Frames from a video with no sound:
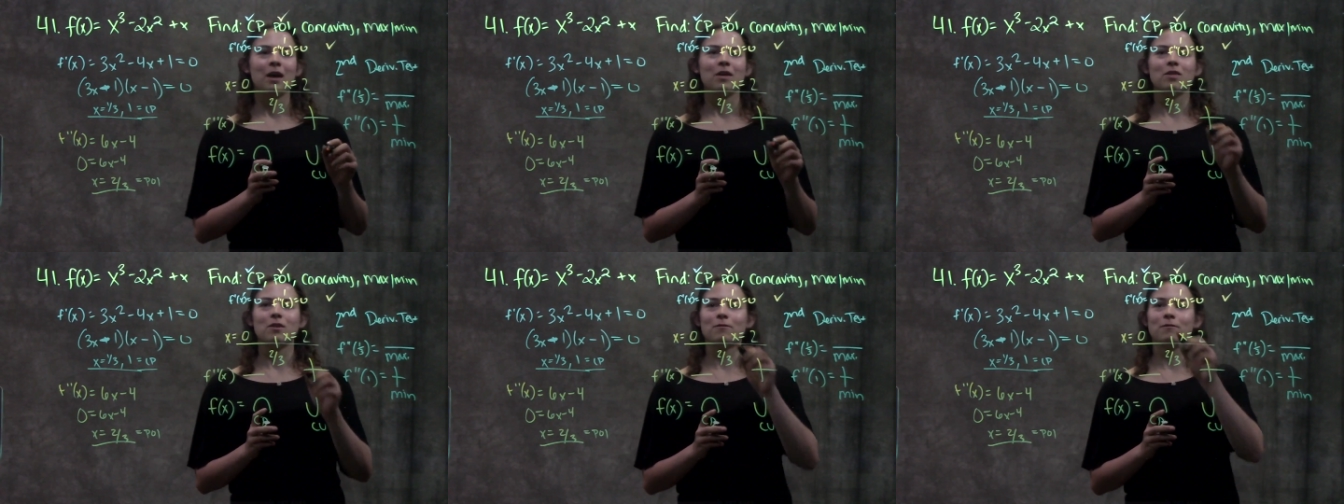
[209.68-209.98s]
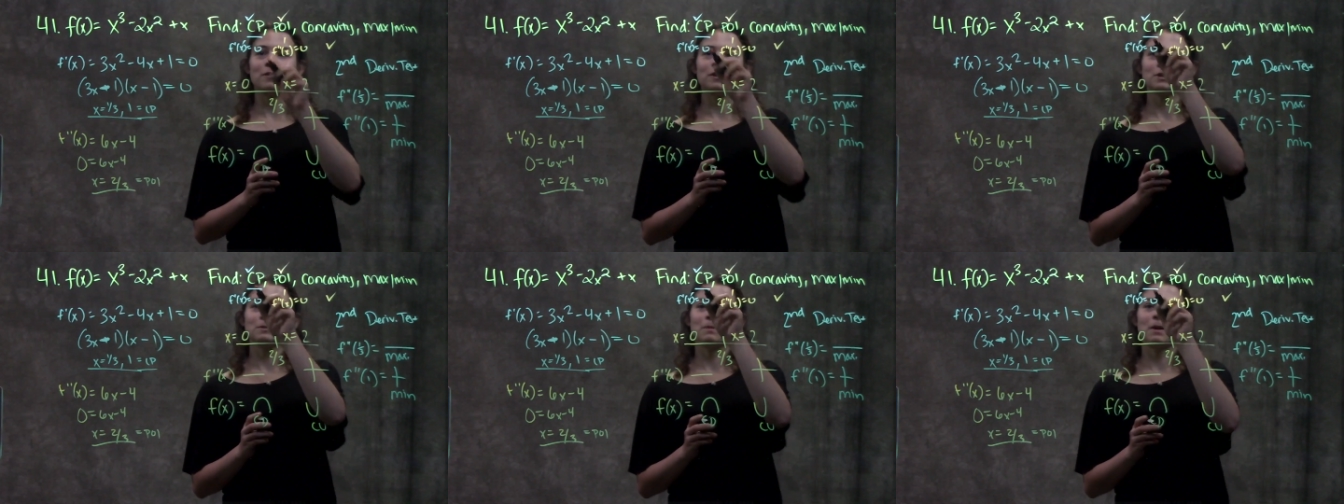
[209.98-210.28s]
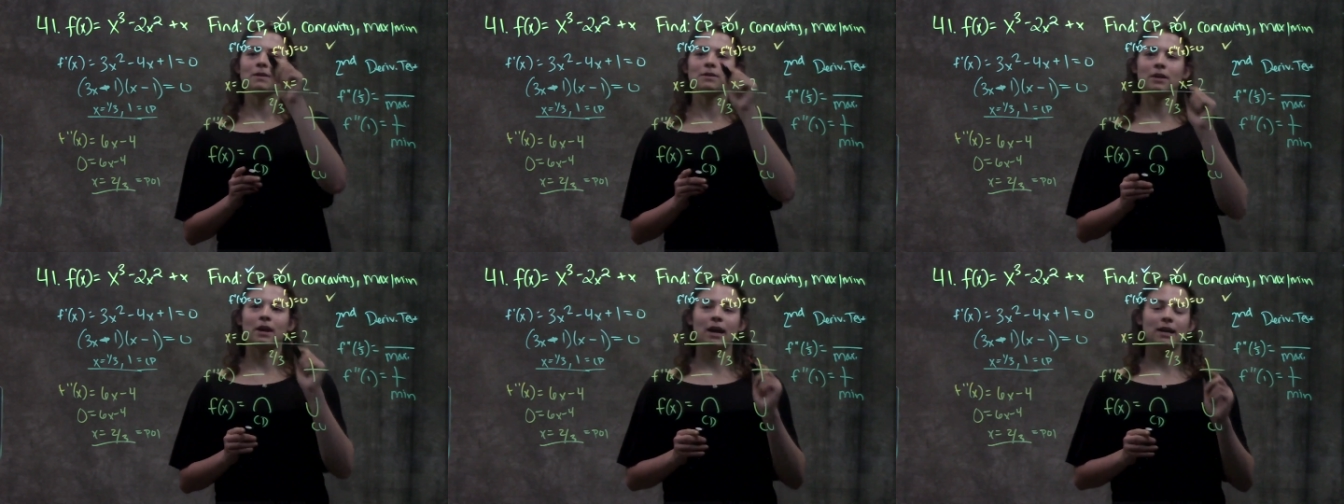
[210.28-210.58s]
the first
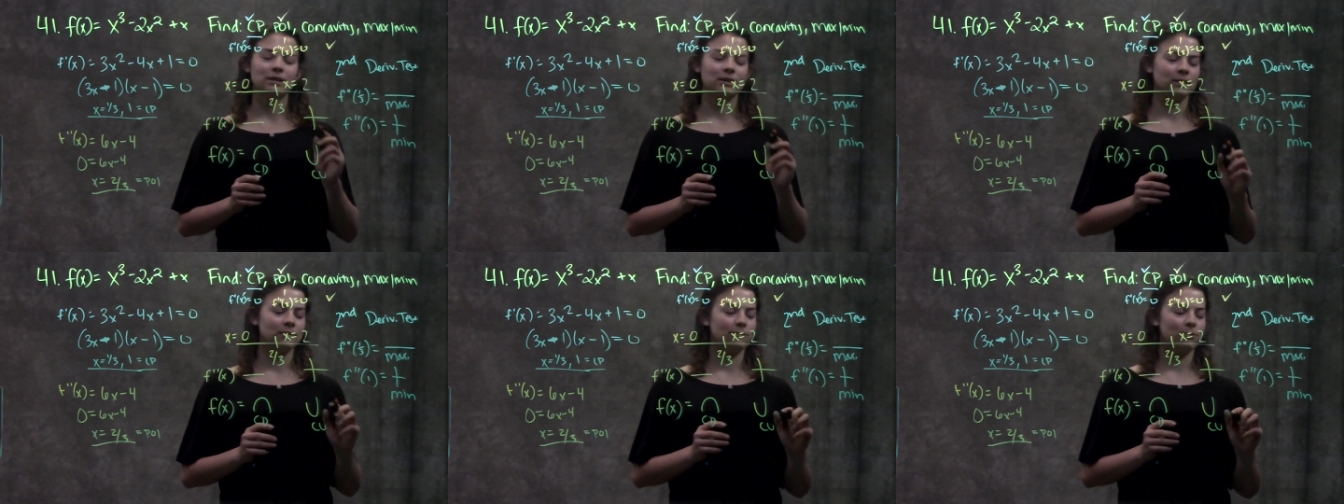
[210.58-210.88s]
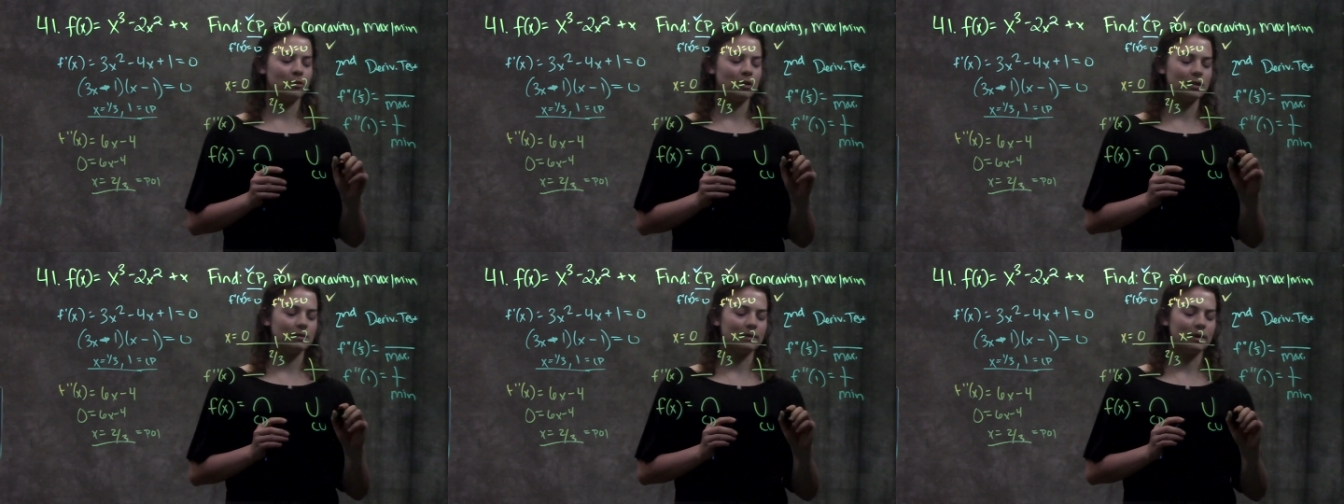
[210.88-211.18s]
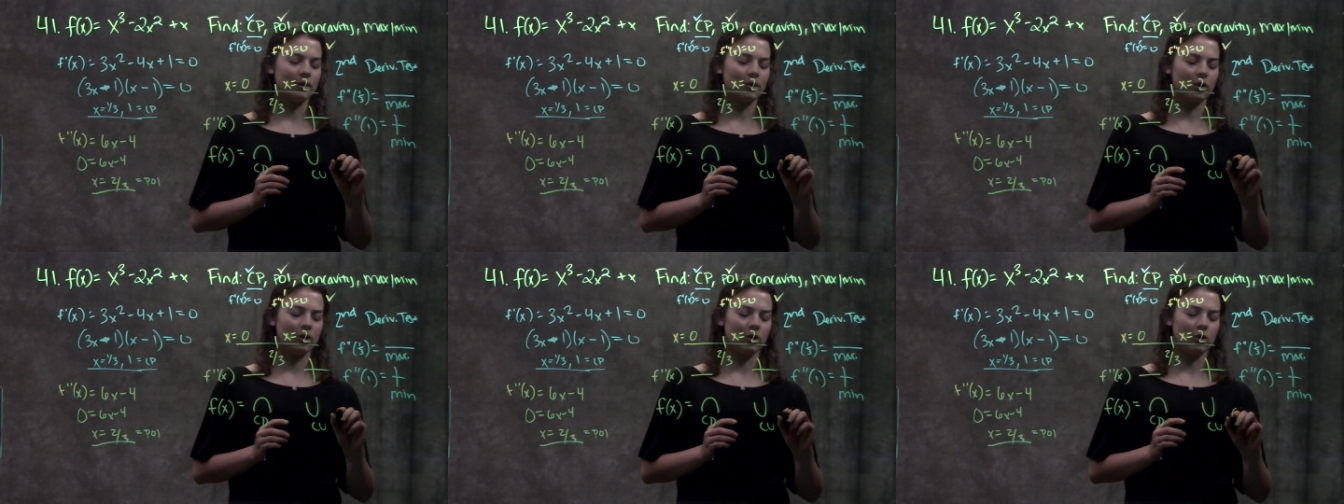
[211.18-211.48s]
part they're asking for is my
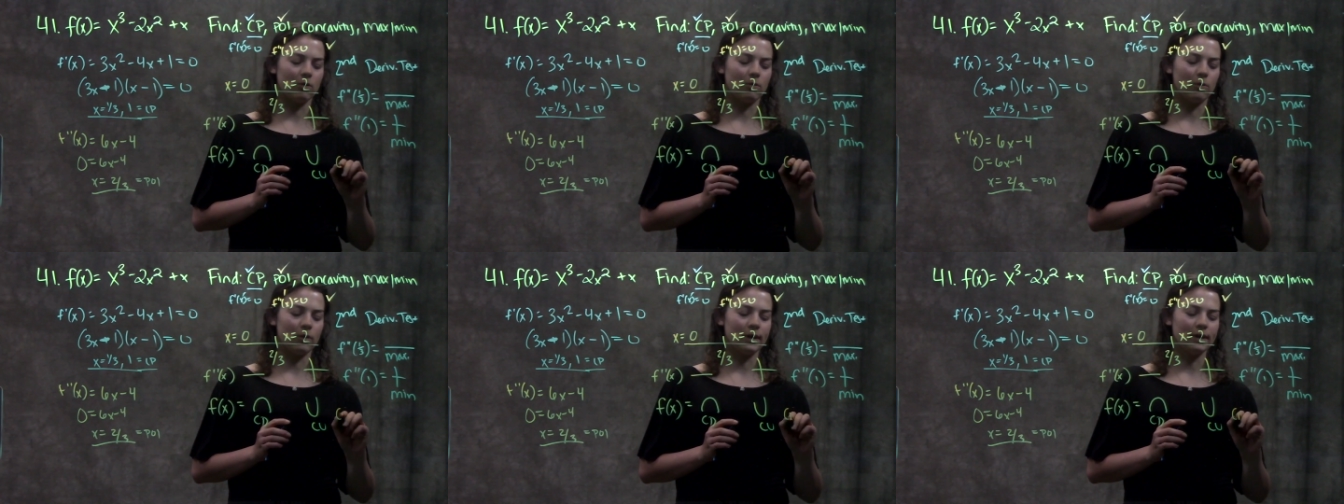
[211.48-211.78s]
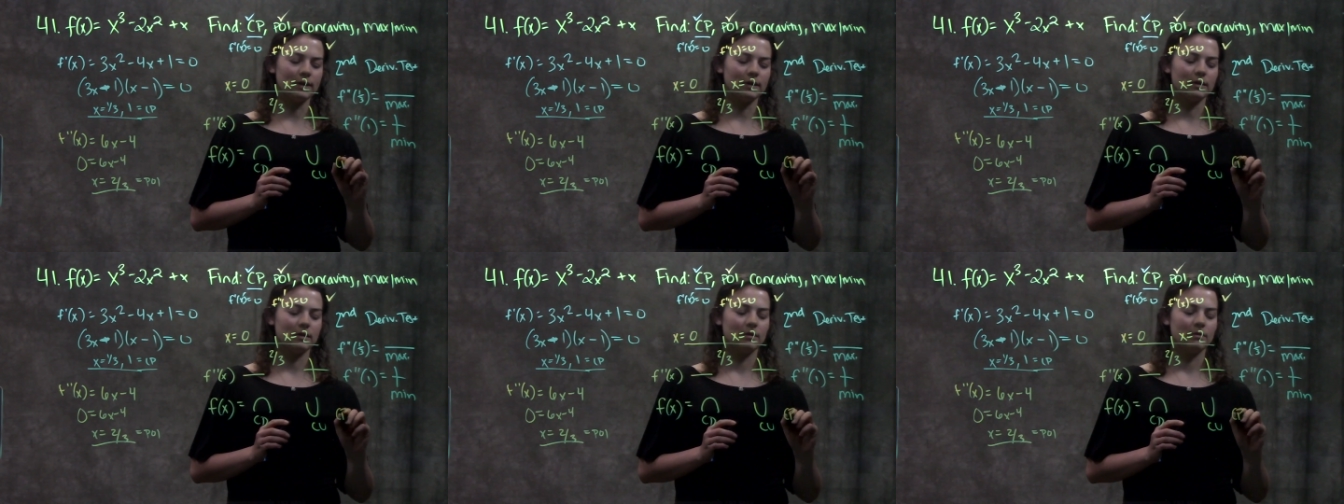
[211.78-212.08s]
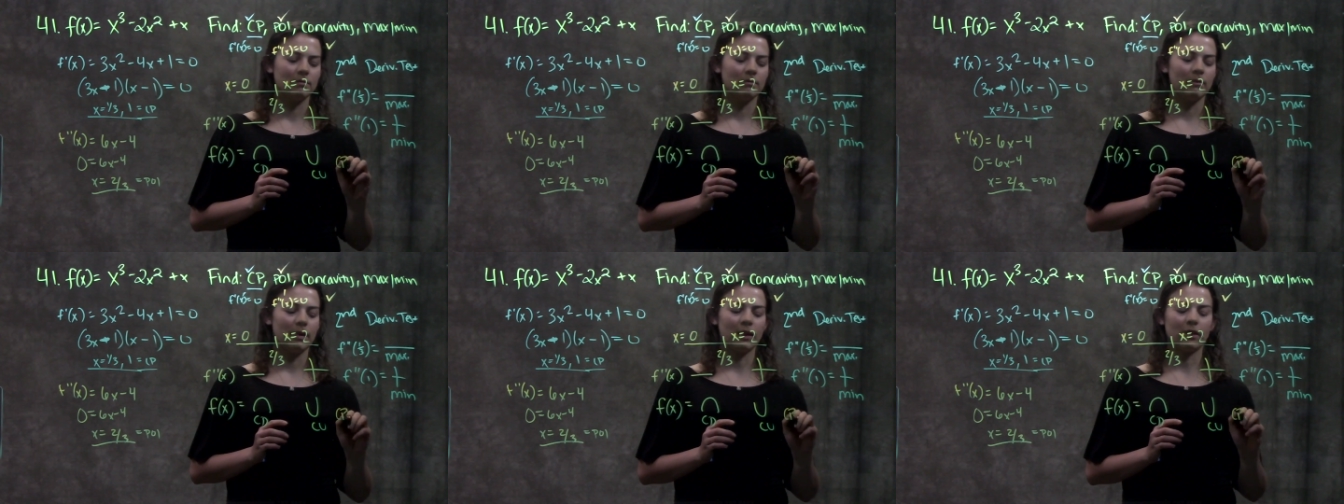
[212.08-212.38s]
critical points.
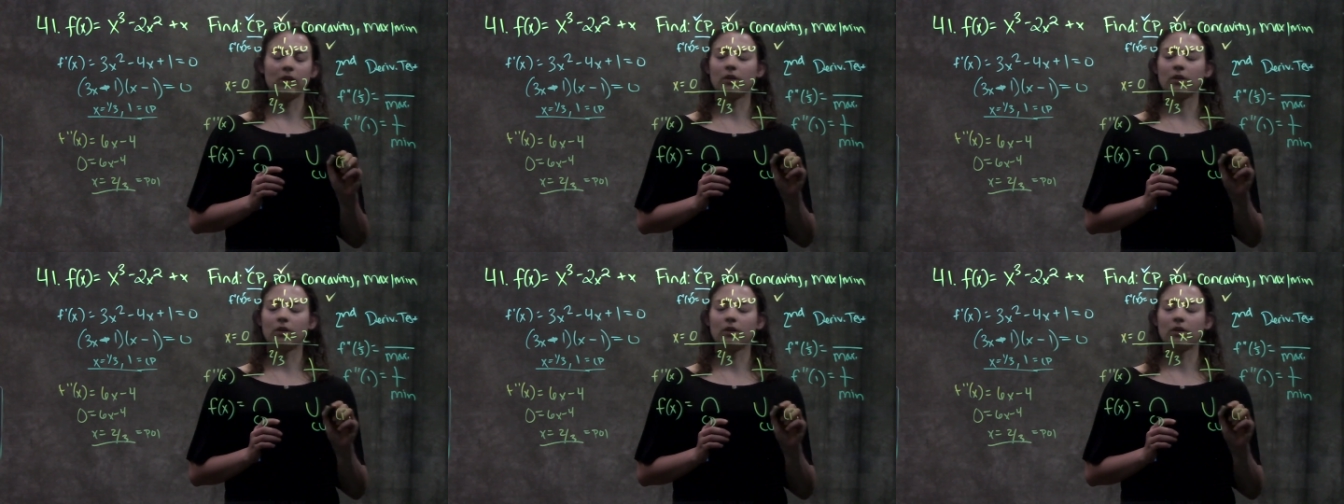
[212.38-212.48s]
My